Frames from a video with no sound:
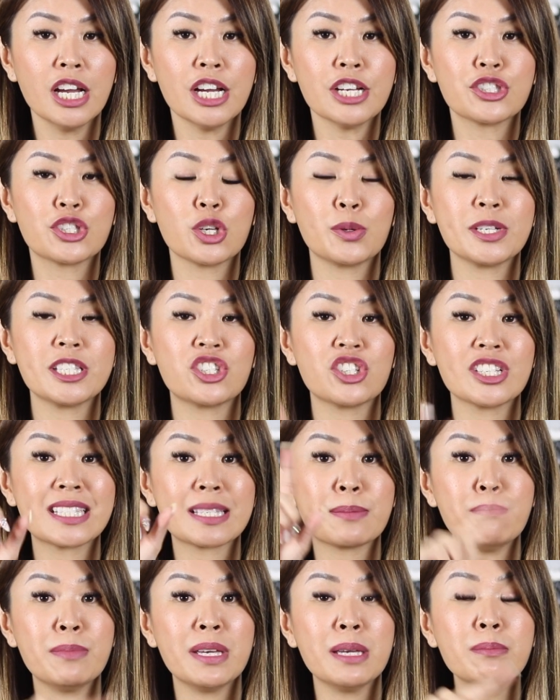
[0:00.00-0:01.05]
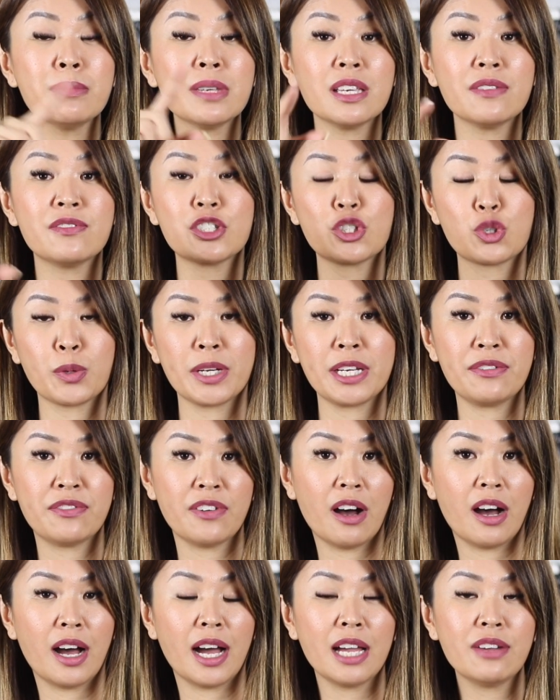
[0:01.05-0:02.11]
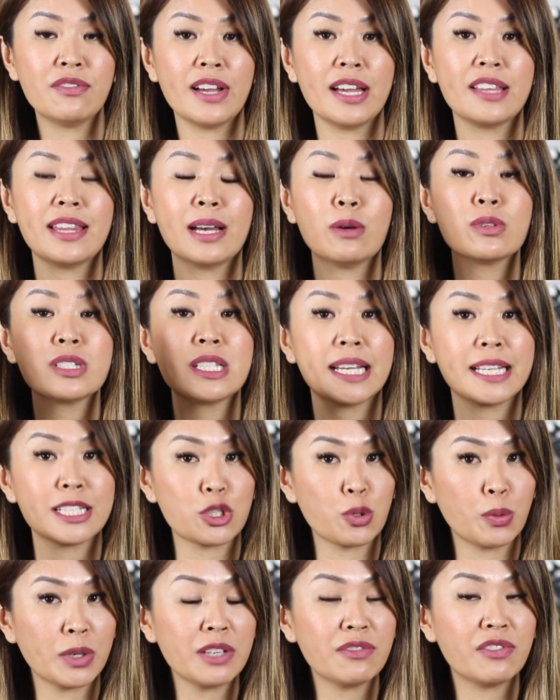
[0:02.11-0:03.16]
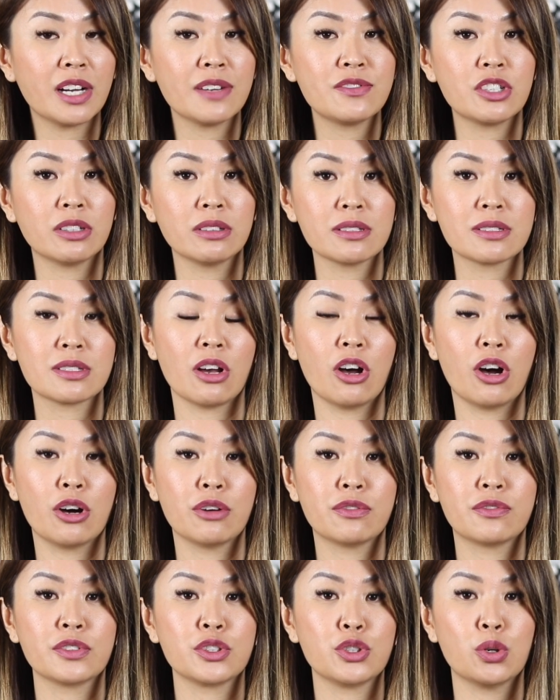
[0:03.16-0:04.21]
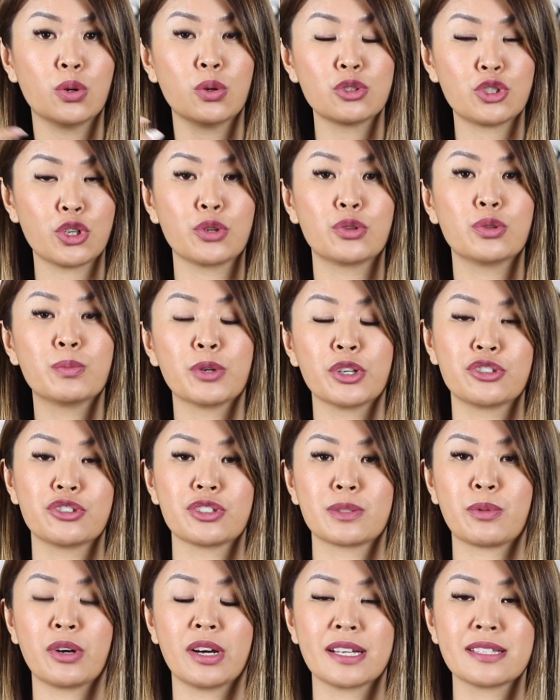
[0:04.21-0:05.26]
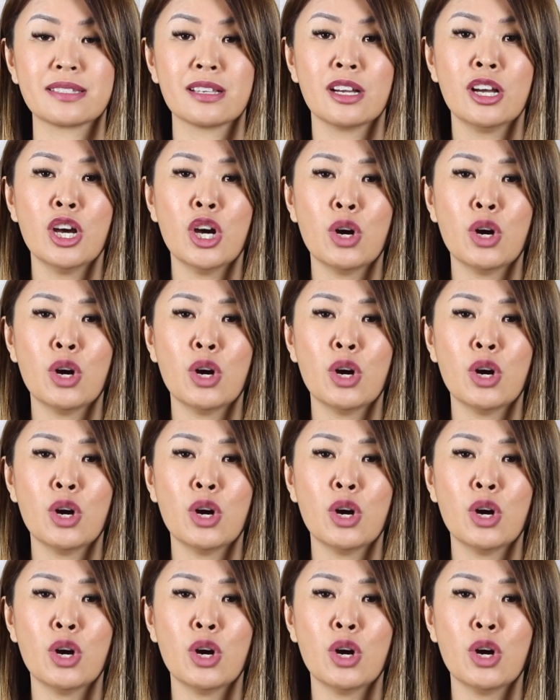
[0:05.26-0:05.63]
So it's just MIMGIFT25, and that will take $25 off your total purchase price.